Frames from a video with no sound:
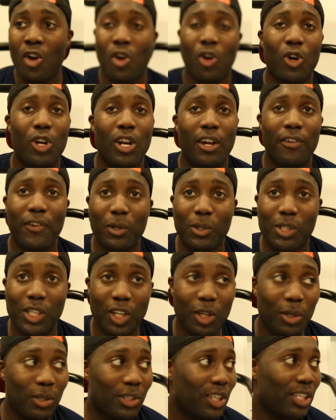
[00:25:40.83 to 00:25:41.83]
All I feel to
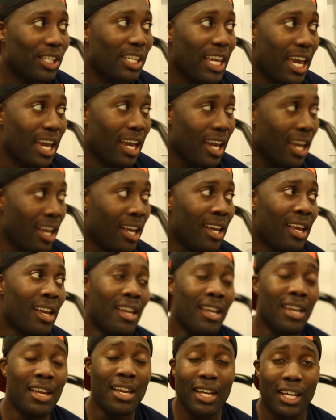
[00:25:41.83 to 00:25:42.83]
do is just get
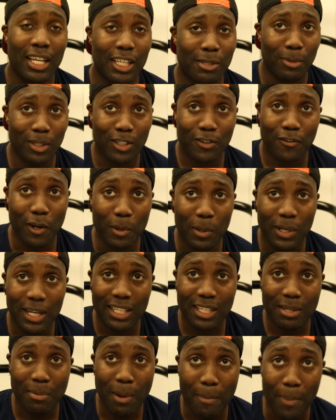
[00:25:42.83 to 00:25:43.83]
as much fluid
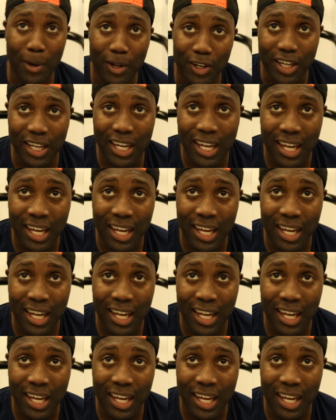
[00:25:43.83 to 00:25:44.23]
into my body.